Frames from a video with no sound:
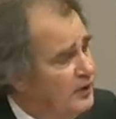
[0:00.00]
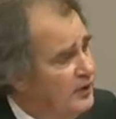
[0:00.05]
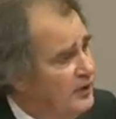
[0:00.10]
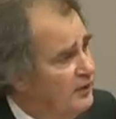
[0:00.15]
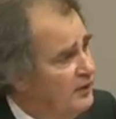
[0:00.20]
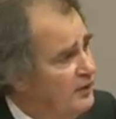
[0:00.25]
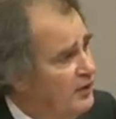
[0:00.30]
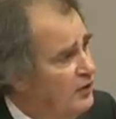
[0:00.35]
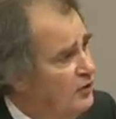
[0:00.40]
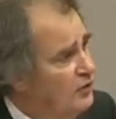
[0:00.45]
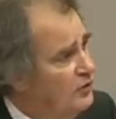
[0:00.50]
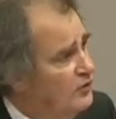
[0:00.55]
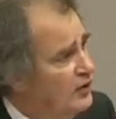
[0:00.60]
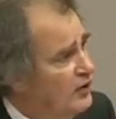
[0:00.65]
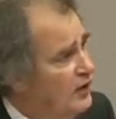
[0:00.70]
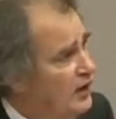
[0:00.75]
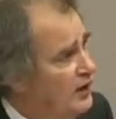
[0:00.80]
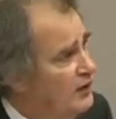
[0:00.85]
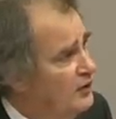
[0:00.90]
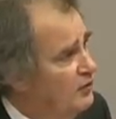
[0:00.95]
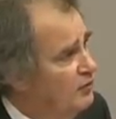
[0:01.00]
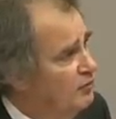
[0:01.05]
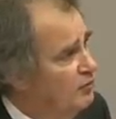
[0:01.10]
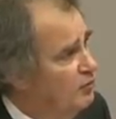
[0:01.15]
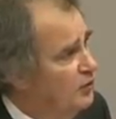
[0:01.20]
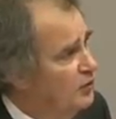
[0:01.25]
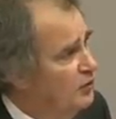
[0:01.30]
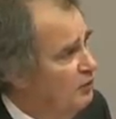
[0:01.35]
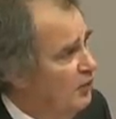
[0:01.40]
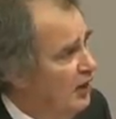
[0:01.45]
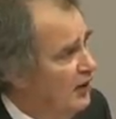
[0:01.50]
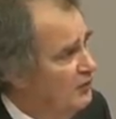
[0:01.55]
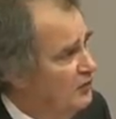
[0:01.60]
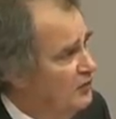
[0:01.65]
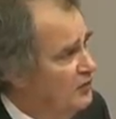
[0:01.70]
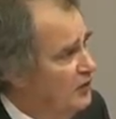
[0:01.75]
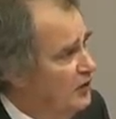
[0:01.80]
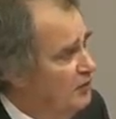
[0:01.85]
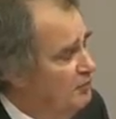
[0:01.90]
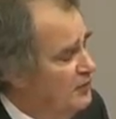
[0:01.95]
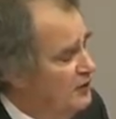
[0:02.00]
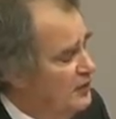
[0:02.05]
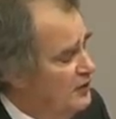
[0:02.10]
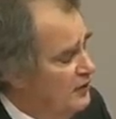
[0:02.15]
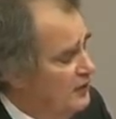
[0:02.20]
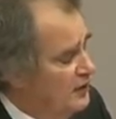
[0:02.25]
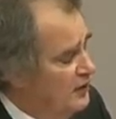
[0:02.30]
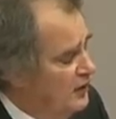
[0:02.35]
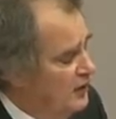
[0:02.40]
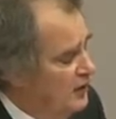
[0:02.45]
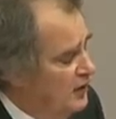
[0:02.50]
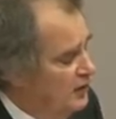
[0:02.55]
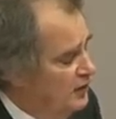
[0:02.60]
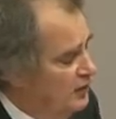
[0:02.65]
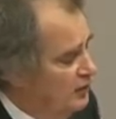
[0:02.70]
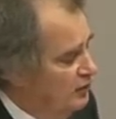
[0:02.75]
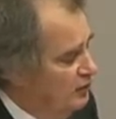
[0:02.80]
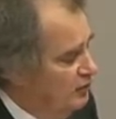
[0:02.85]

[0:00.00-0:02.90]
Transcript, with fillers: at those kind of, what you might term, uh,